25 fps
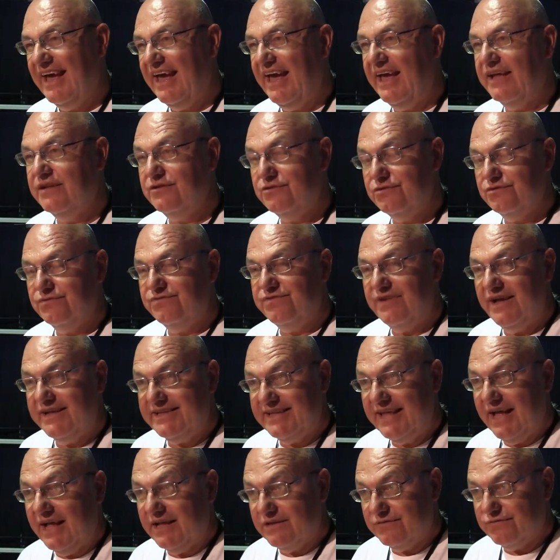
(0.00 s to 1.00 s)
and to
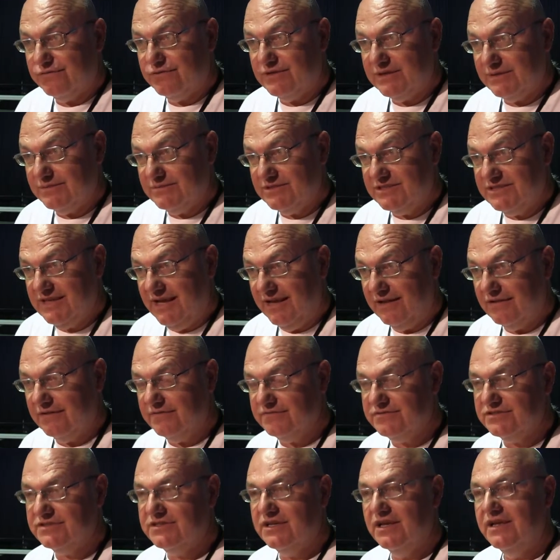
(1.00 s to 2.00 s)
find out for
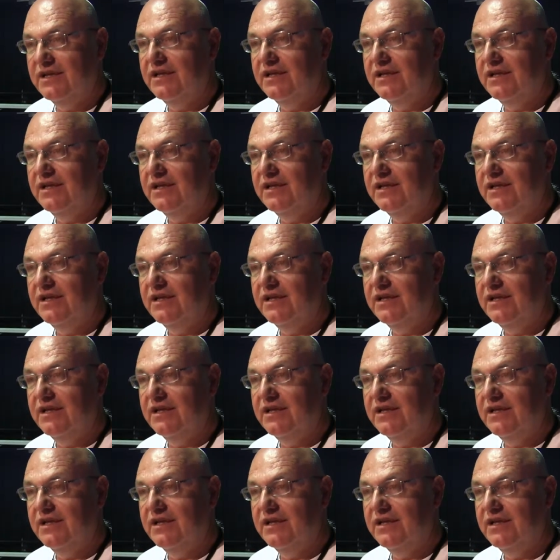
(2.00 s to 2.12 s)
themselves